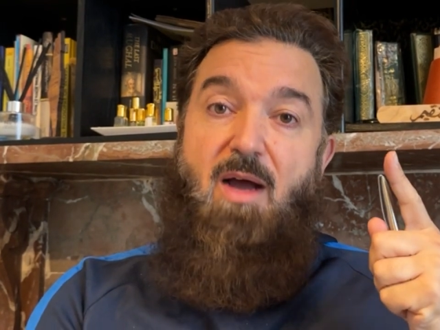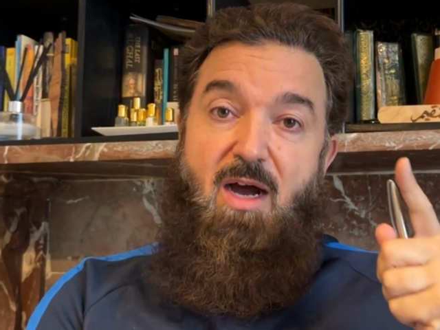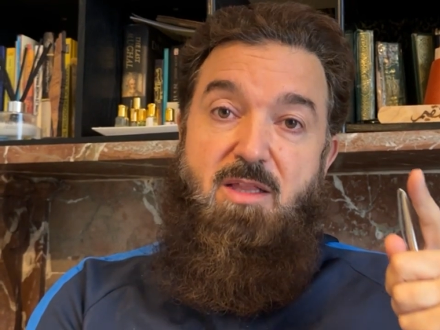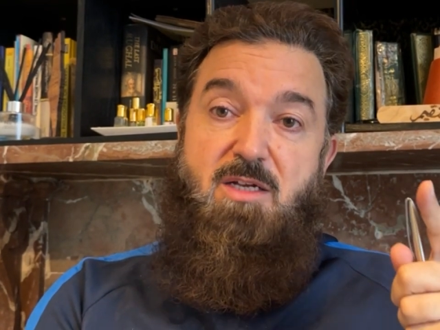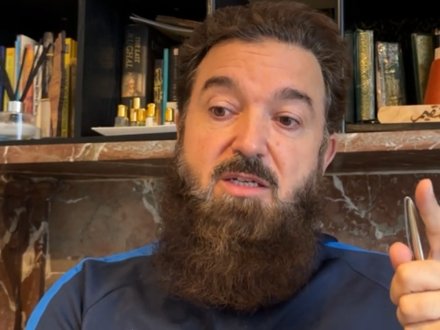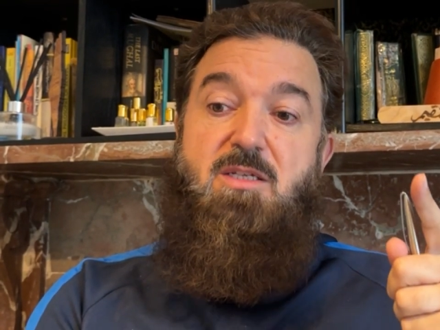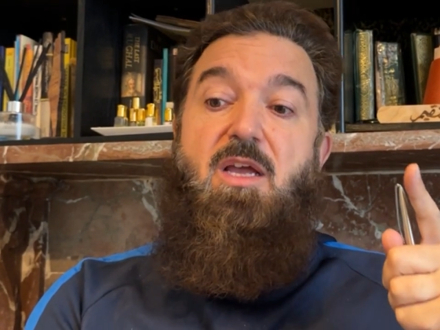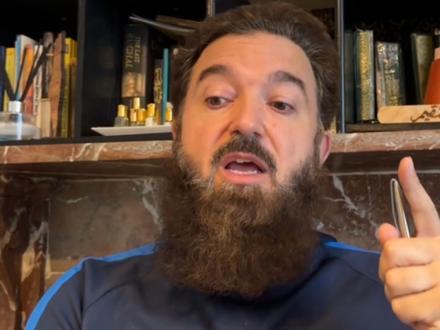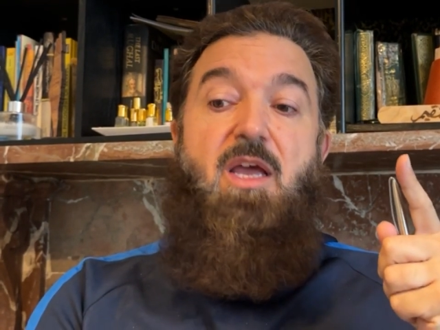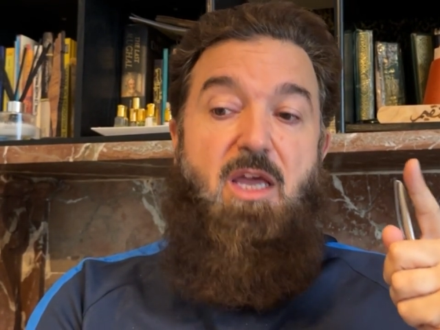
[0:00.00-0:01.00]
others
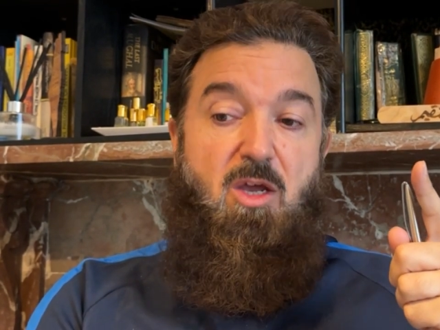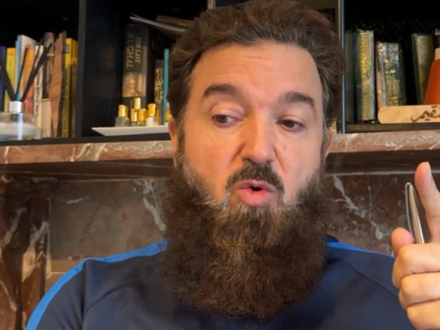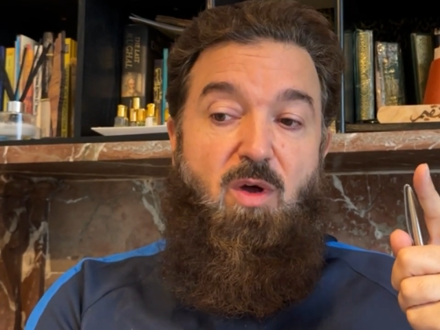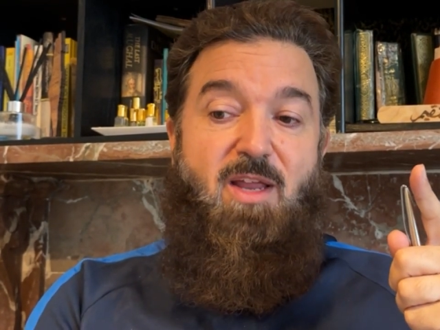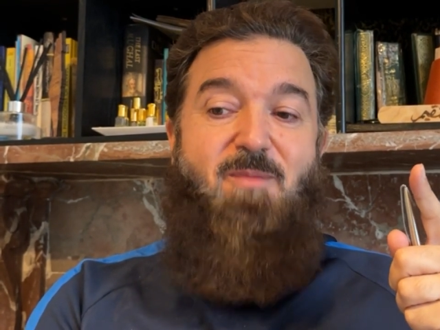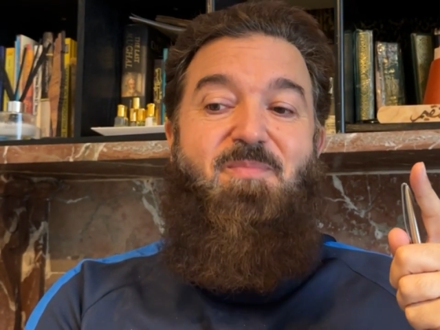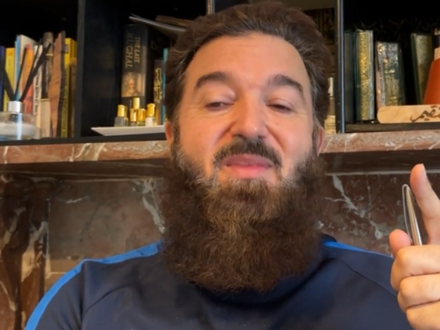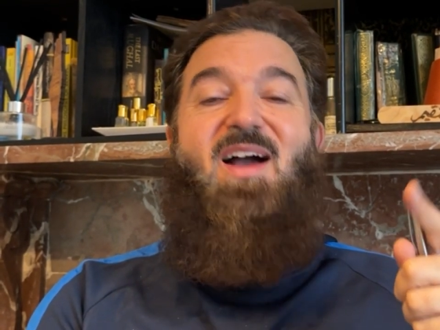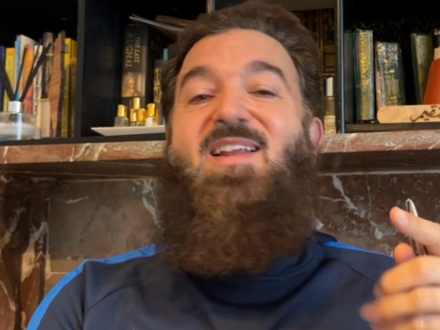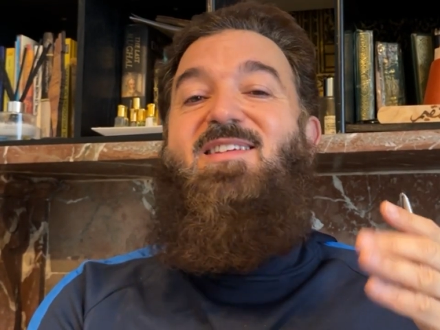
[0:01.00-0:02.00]
equally.
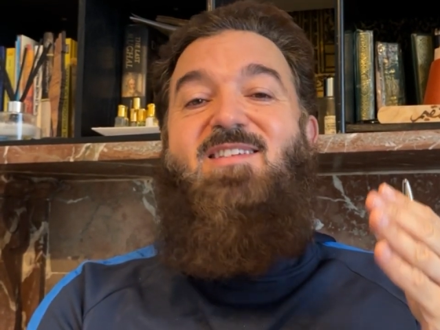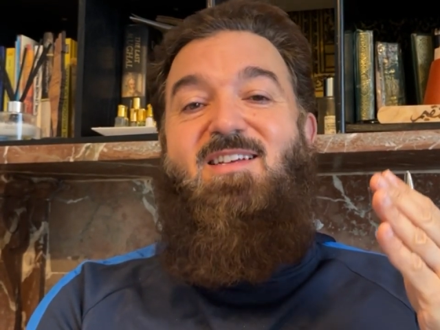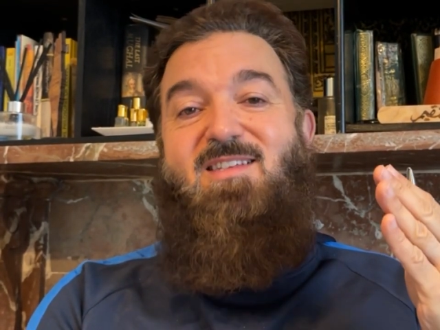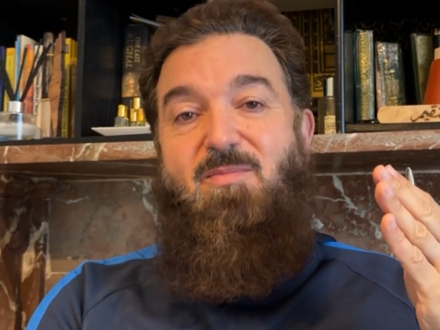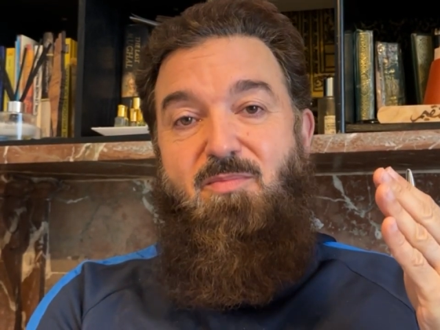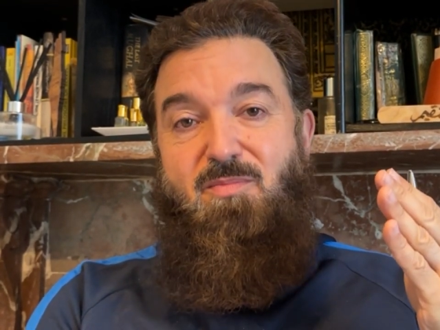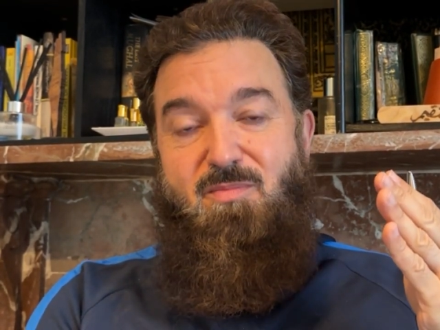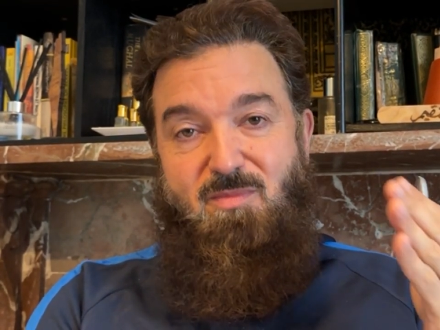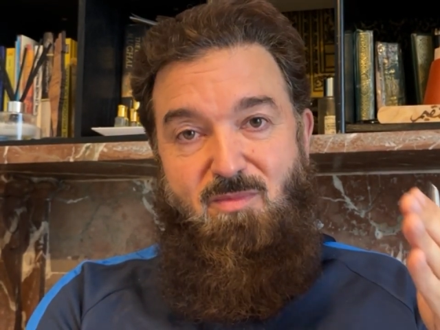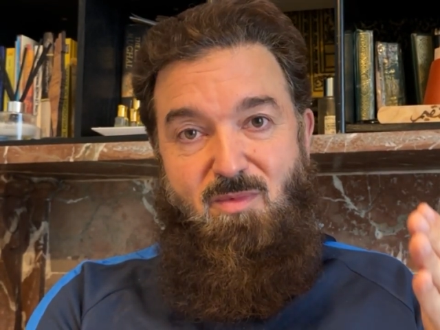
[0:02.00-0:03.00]
And let's just
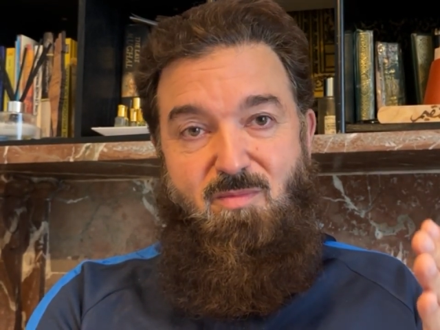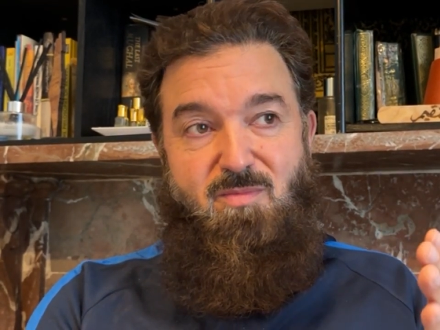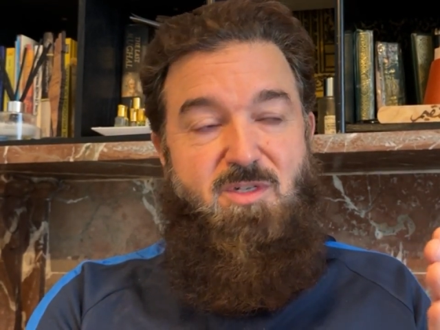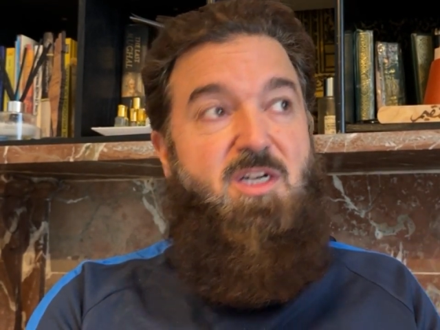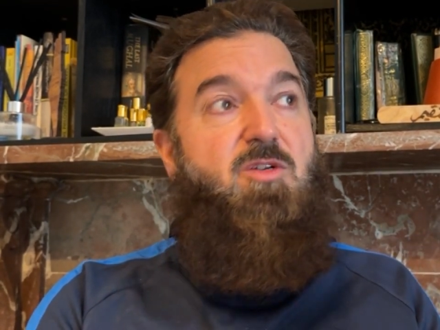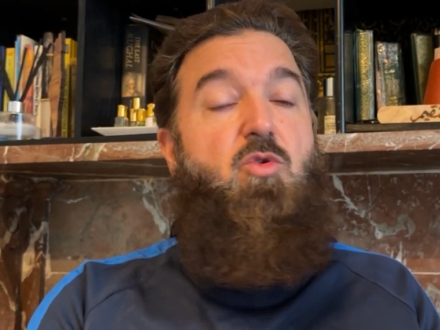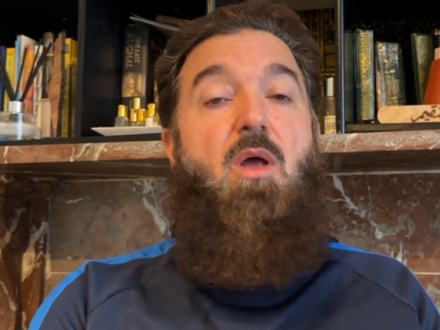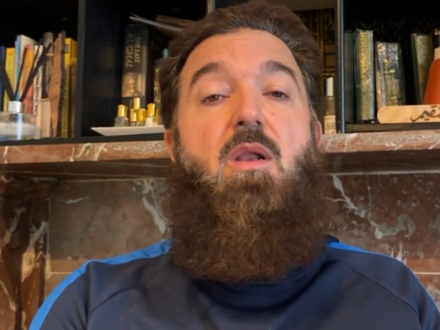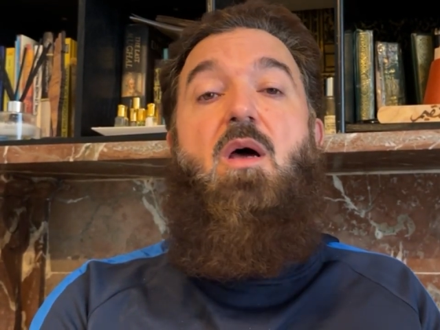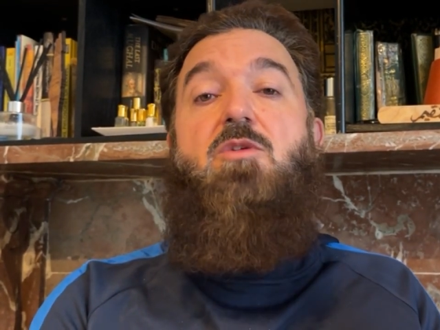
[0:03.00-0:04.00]
turn to
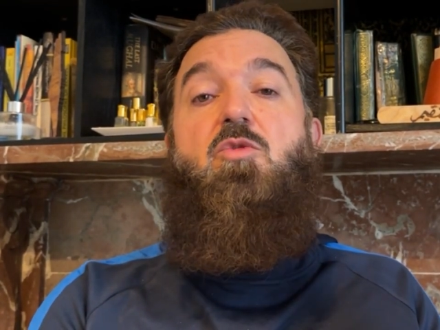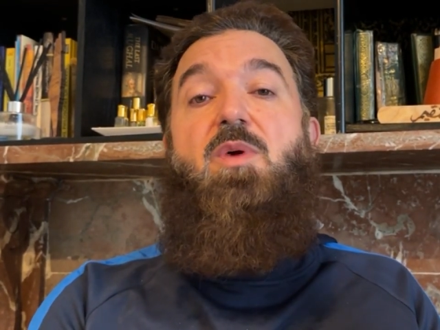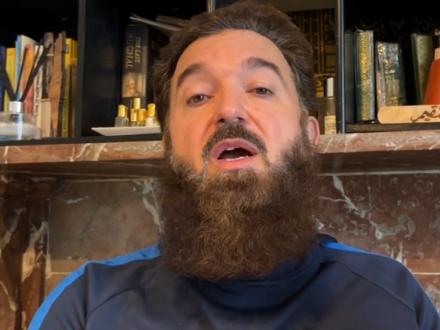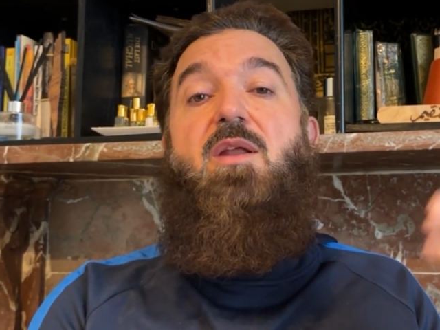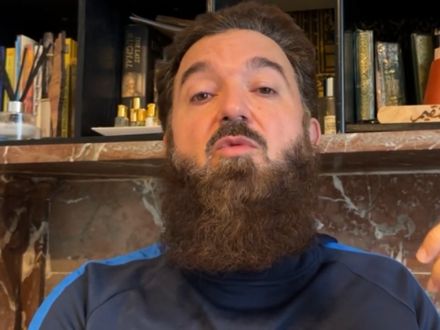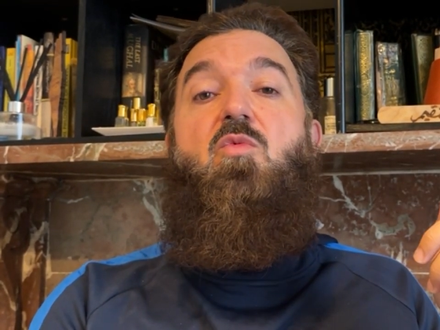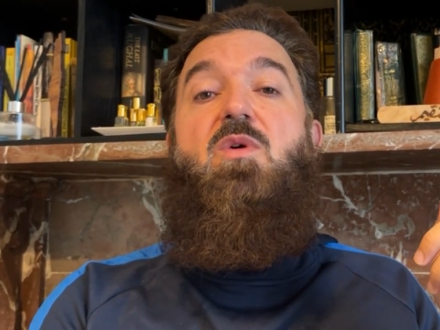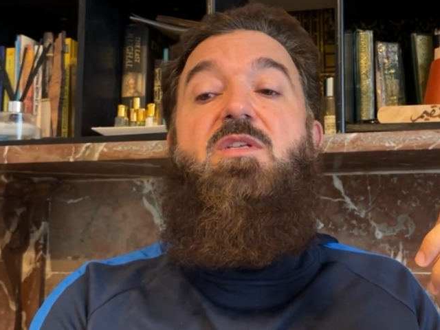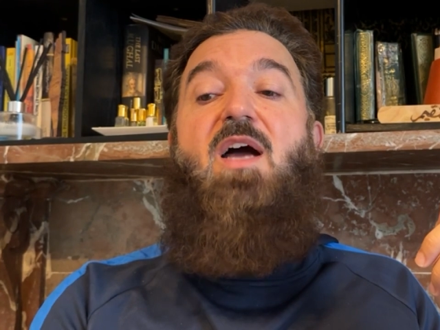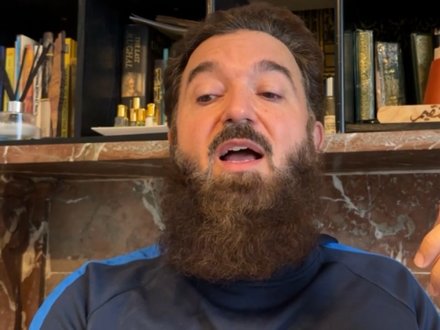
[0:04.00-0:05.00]
Allah subhanahu wa
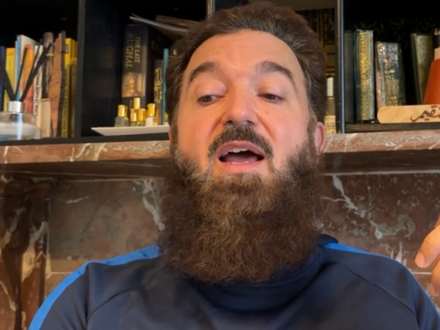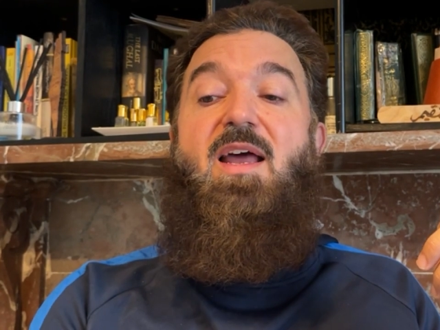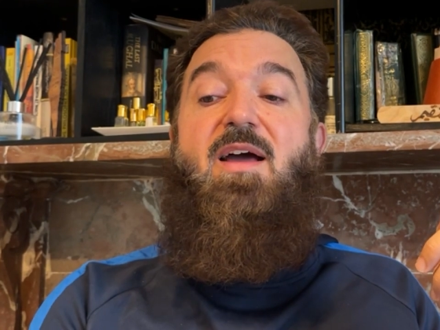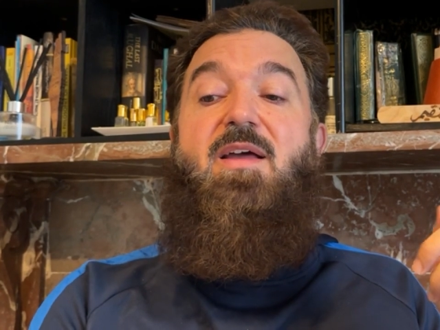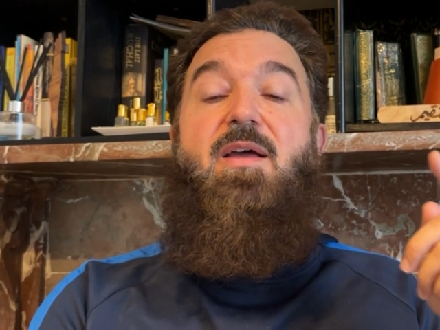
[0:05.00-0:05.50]
ta'ala